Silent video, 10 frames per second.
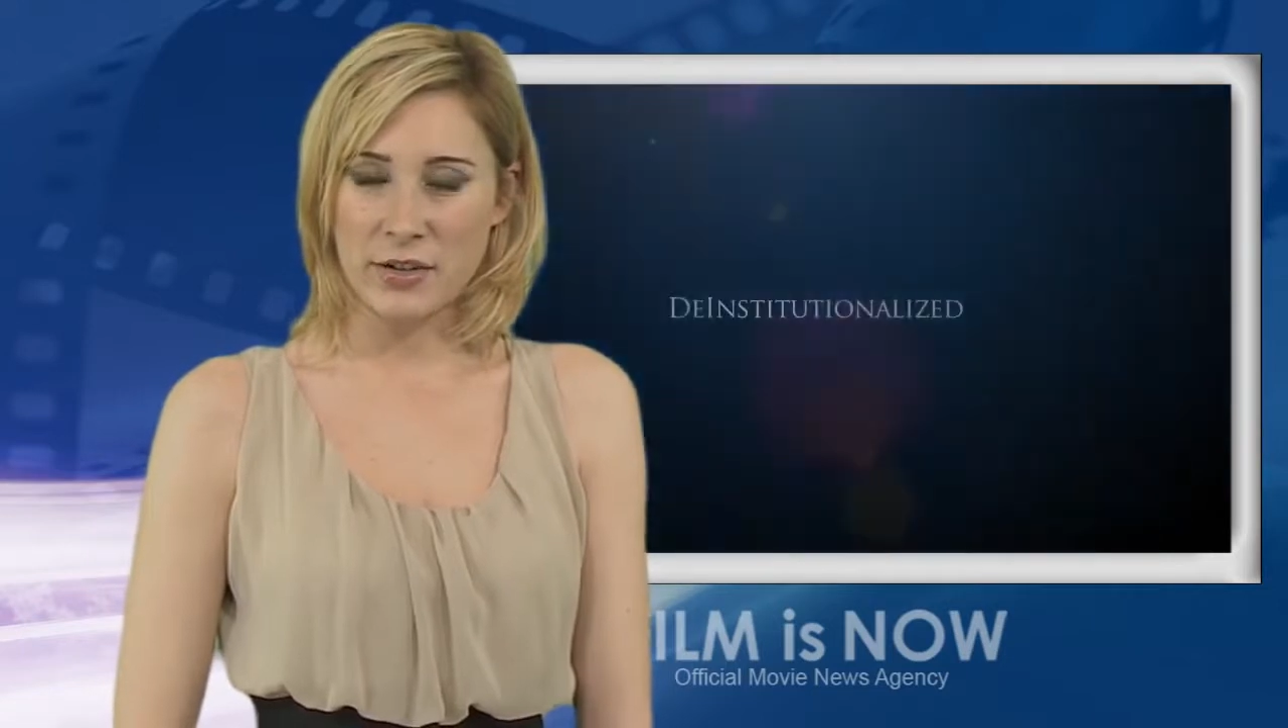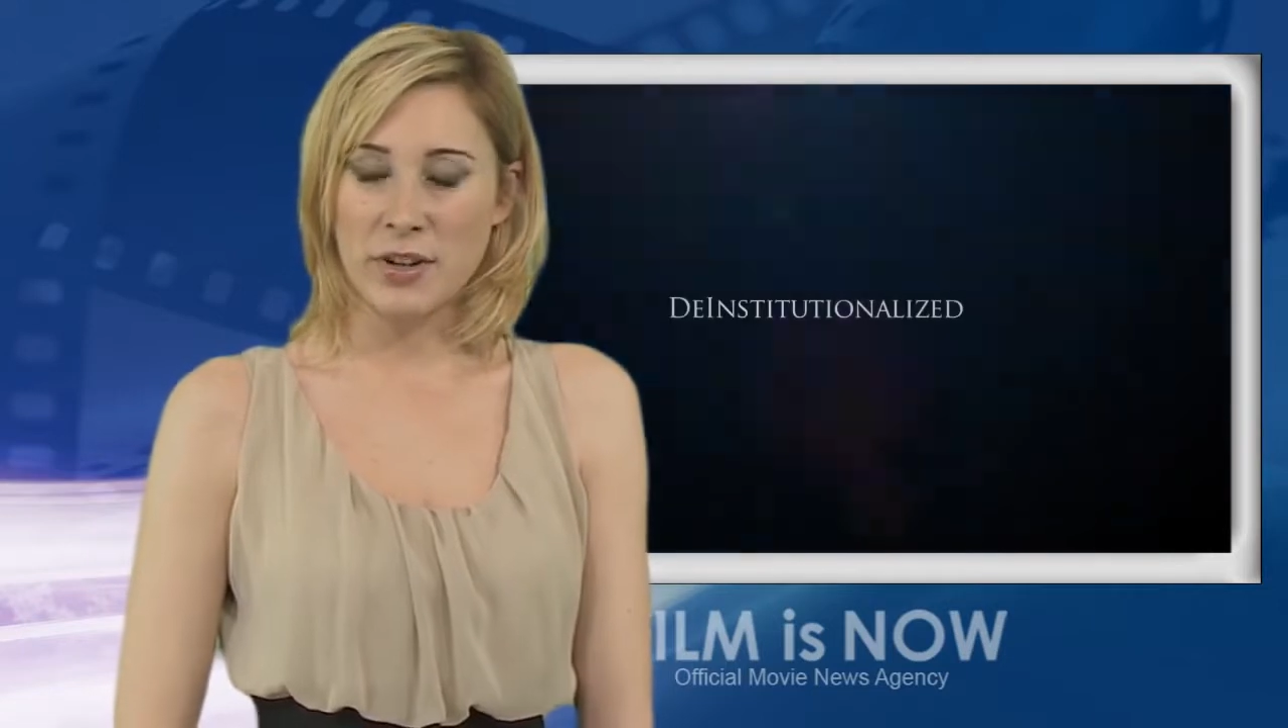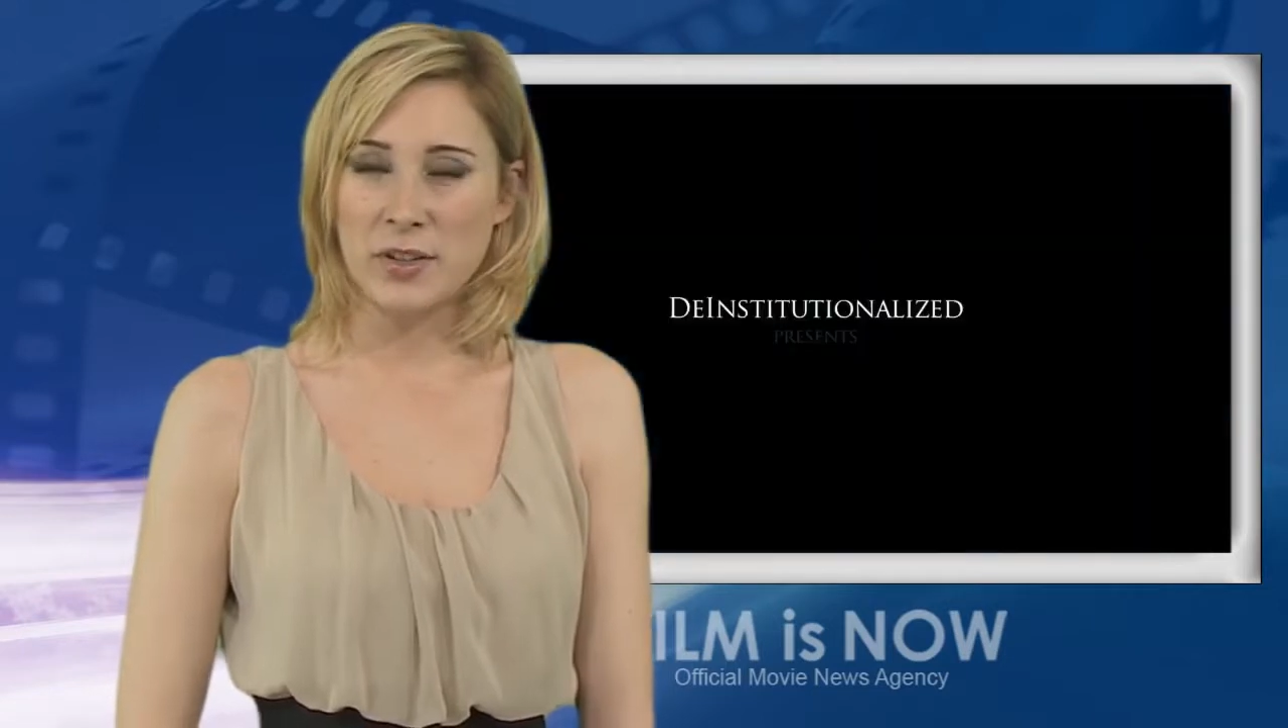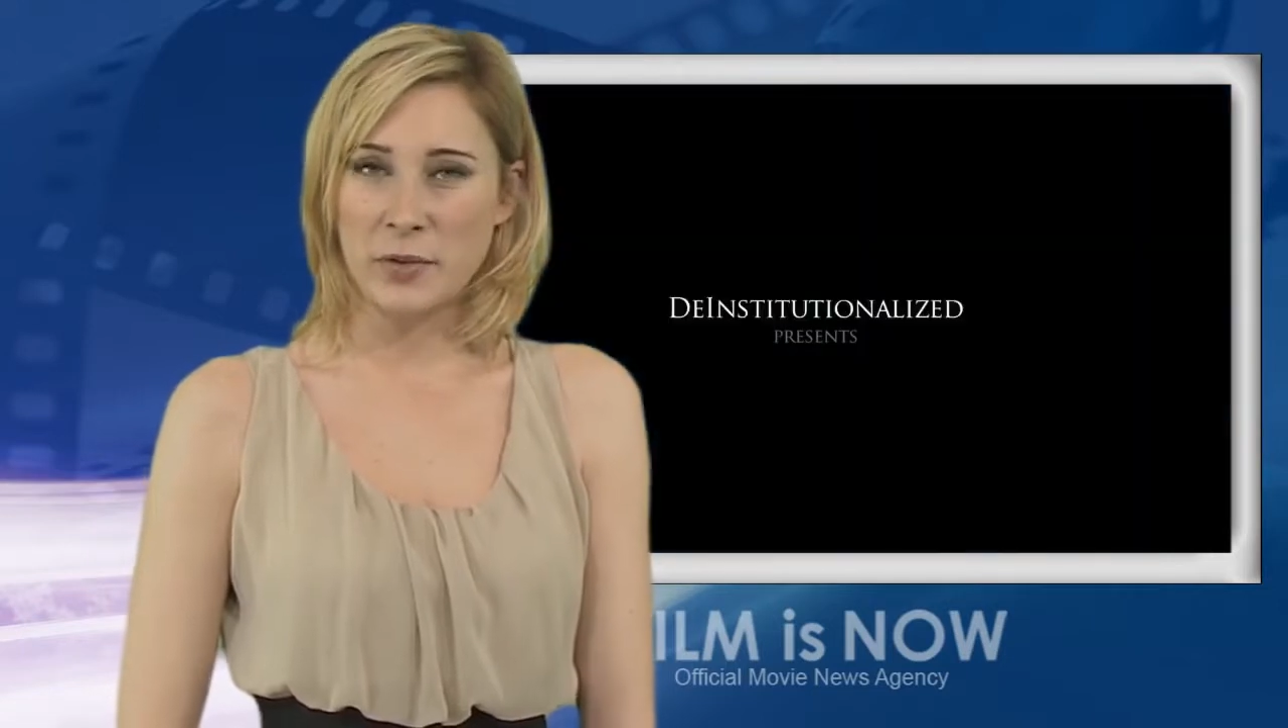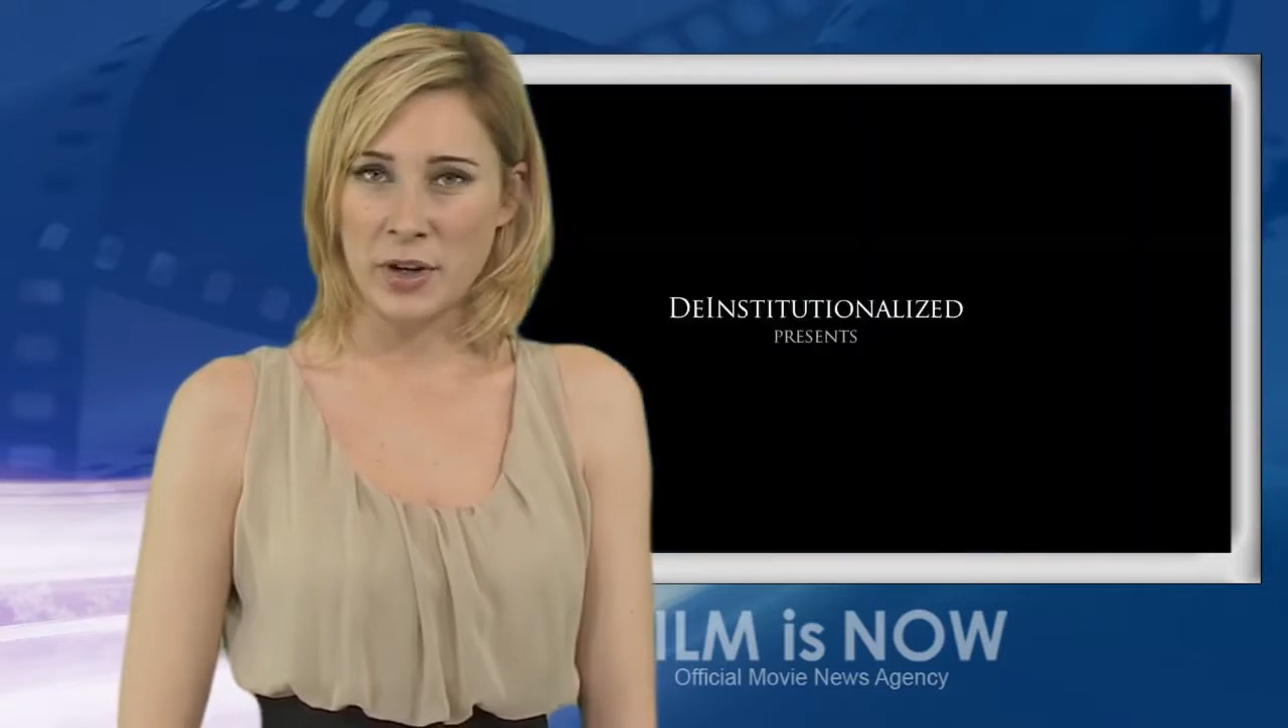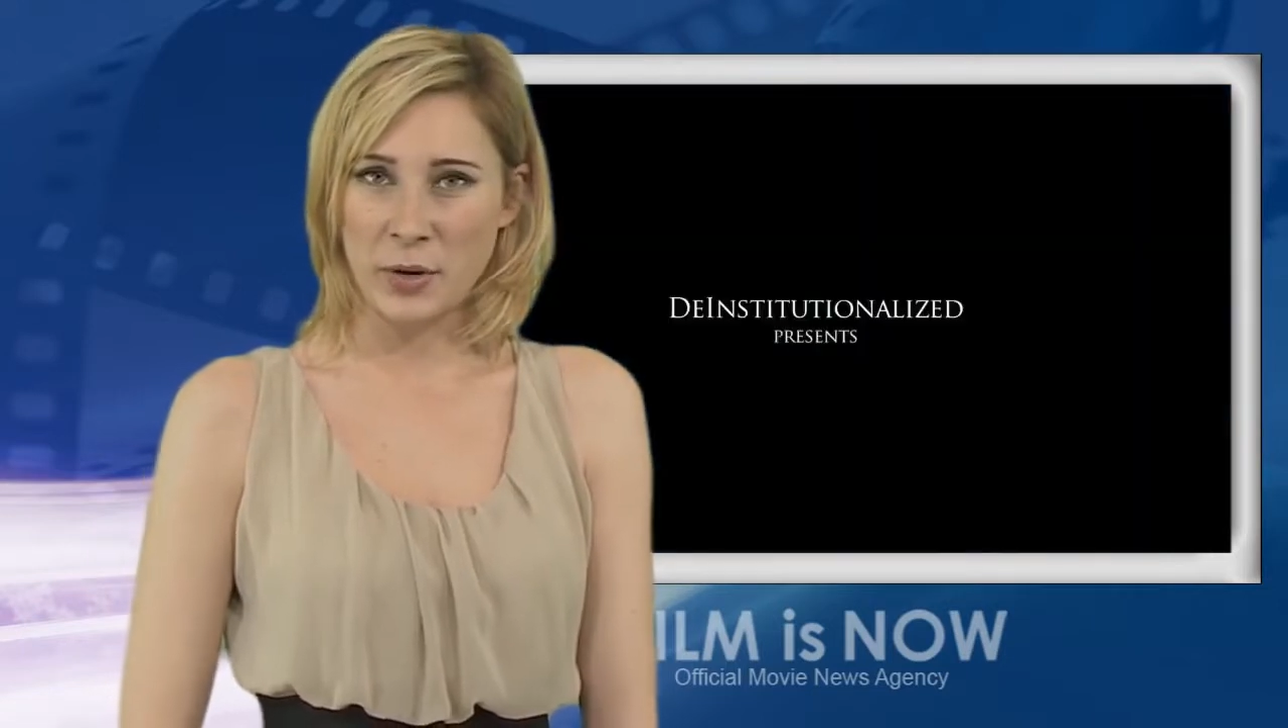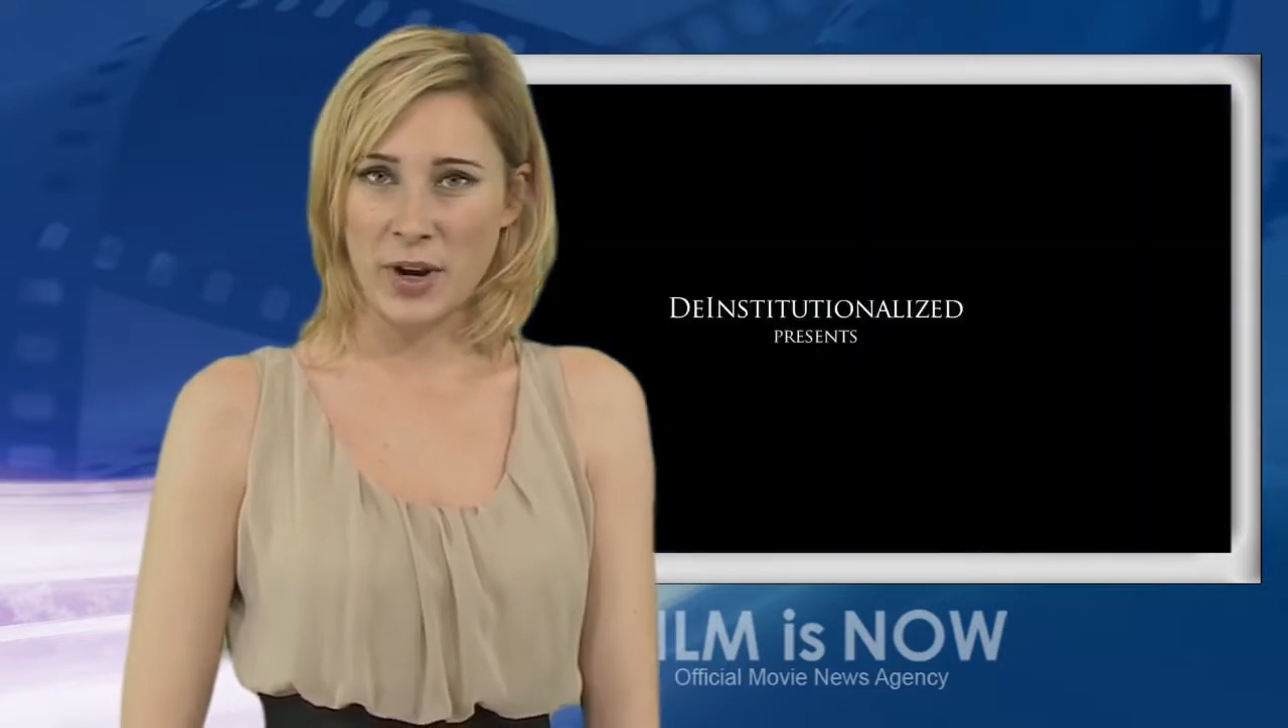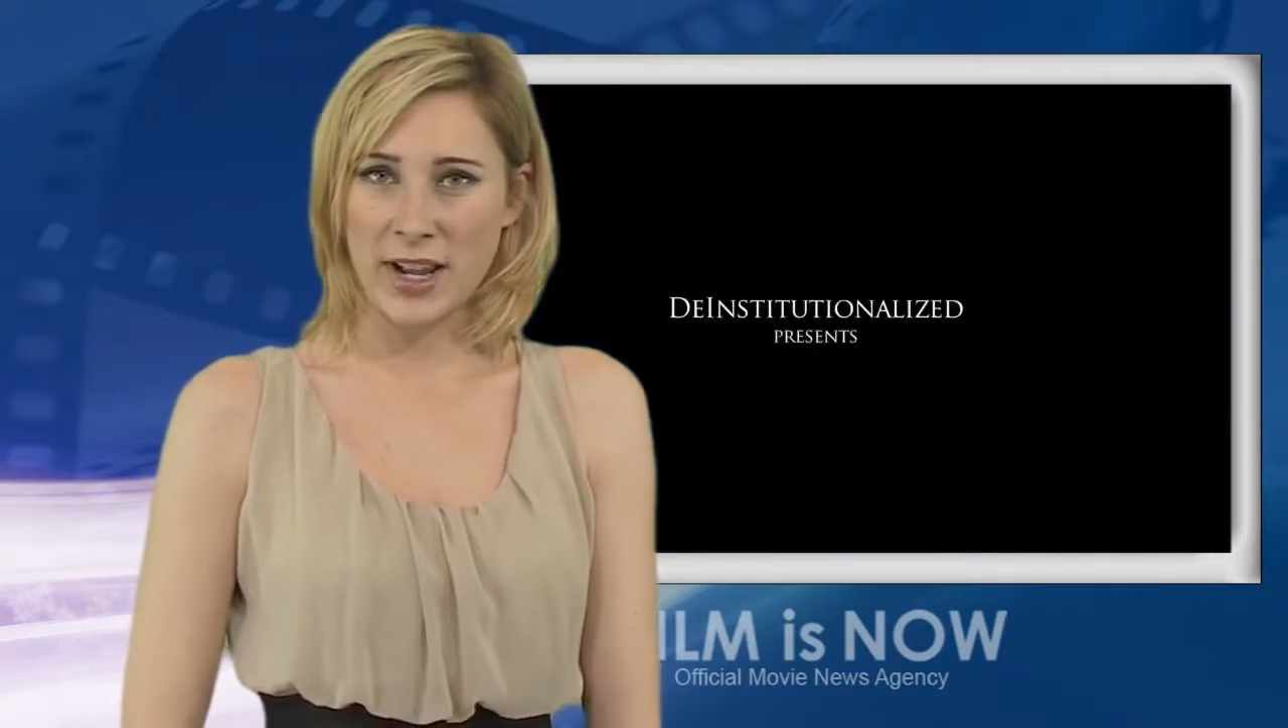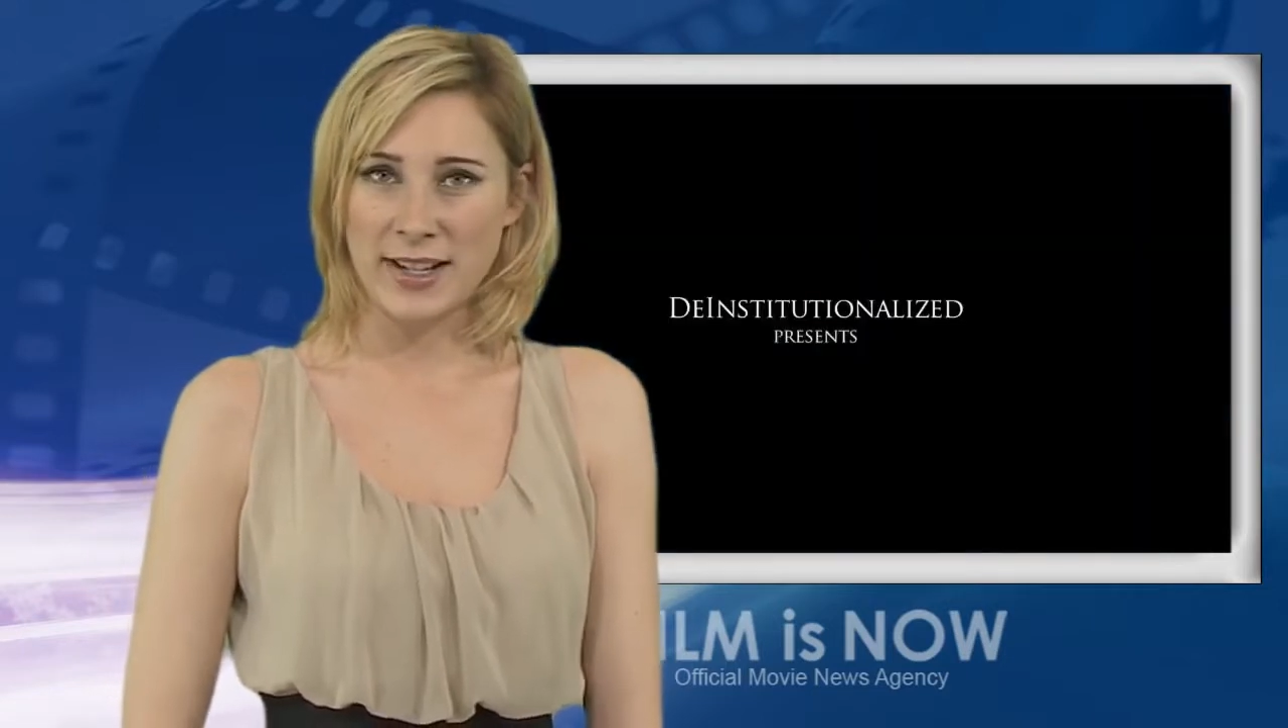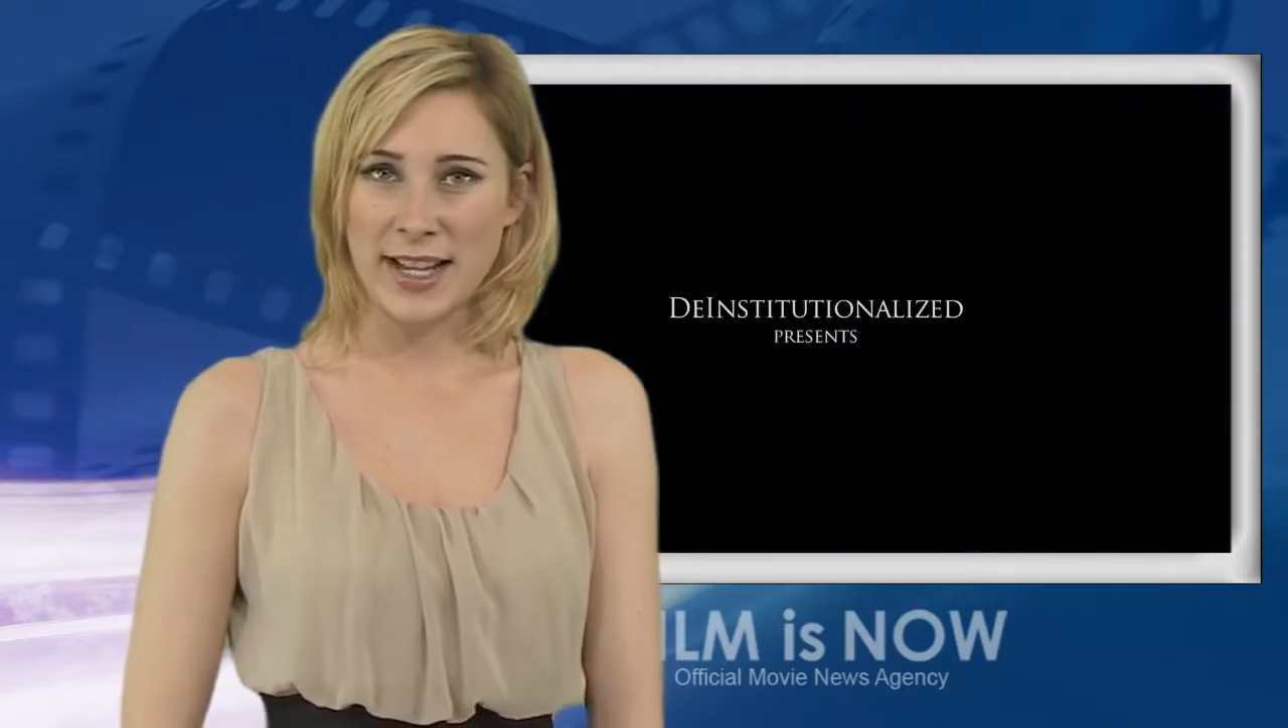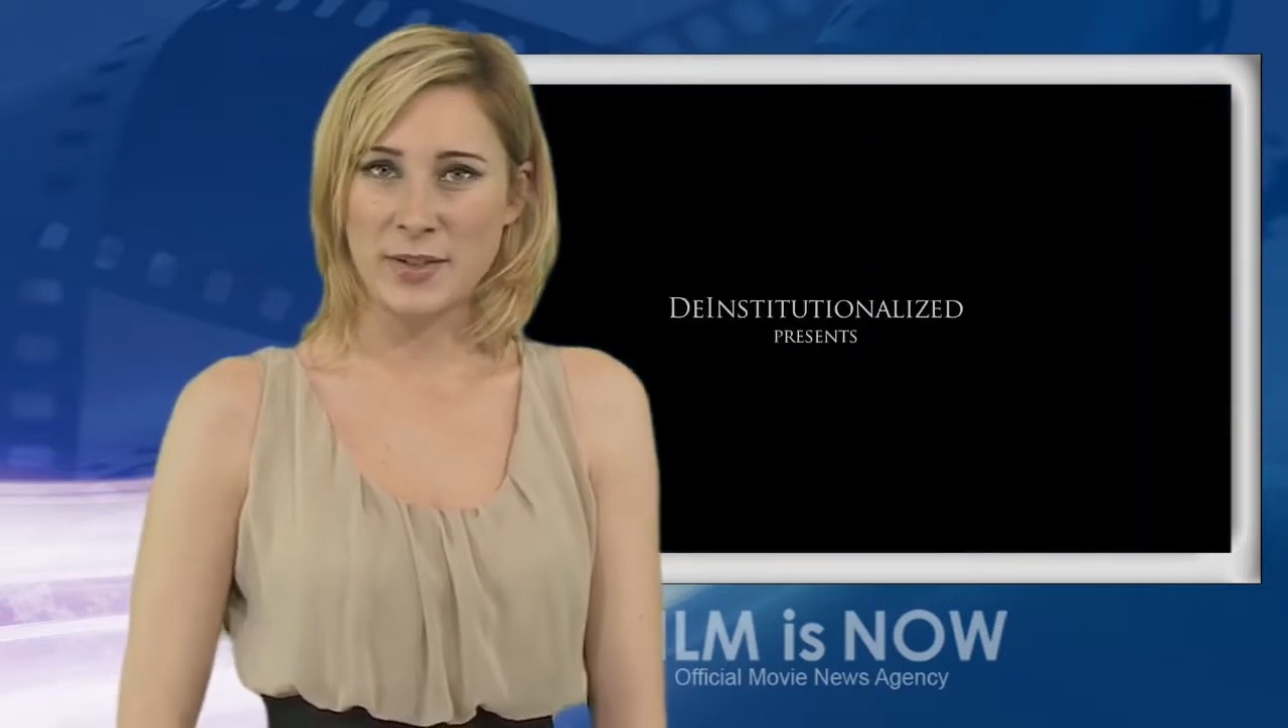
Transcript: Christopher Nolan